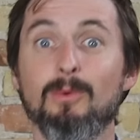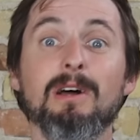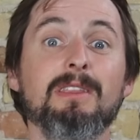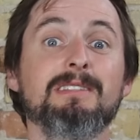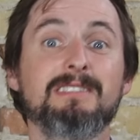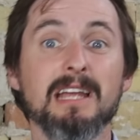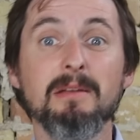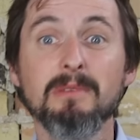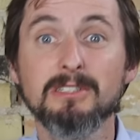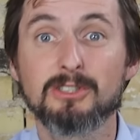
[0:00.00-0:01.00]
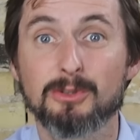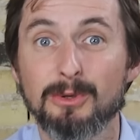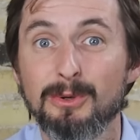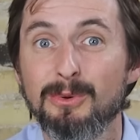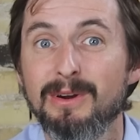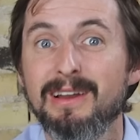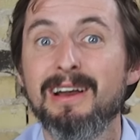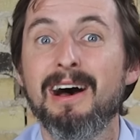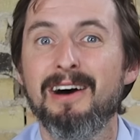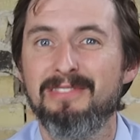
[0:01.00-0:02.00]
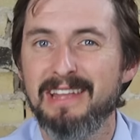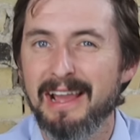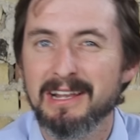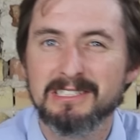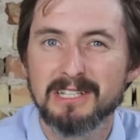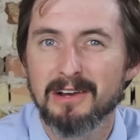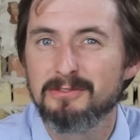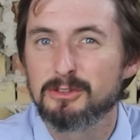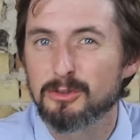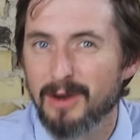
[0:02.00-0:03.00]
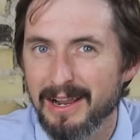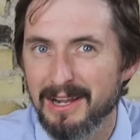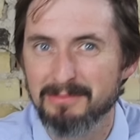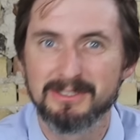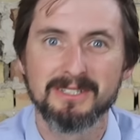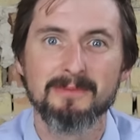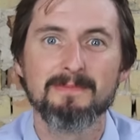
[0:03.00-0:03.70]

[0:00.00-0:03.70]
Well, the same is true of the eggs of triops.